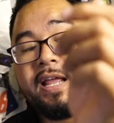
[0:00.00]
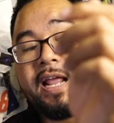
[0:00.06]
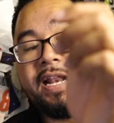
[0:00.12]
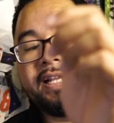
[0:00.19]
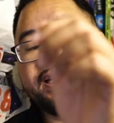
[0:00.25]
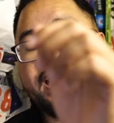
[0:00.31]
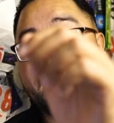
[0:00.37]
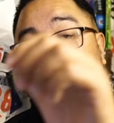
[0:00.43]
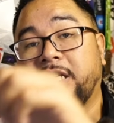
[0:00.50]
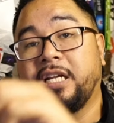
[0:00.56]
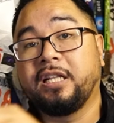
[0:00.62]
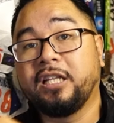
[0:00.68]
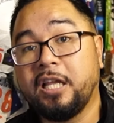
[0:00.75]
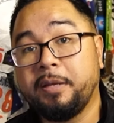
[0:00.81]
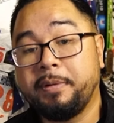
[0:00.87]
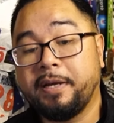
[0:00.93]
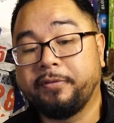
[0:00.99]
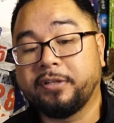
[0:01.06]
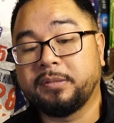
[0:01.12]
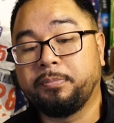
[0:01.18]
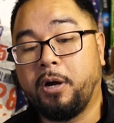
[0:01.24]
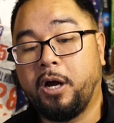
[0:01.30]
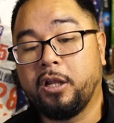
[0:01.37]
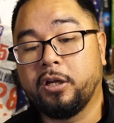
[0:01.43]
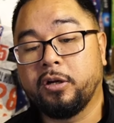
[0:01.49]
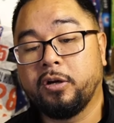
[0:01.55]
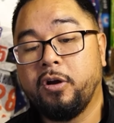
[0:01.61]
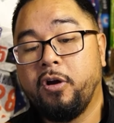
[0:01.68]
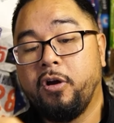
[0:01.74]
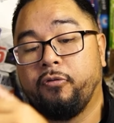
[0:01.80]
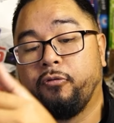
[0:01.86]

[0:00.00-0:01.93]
And it's actually a little bit of a smaller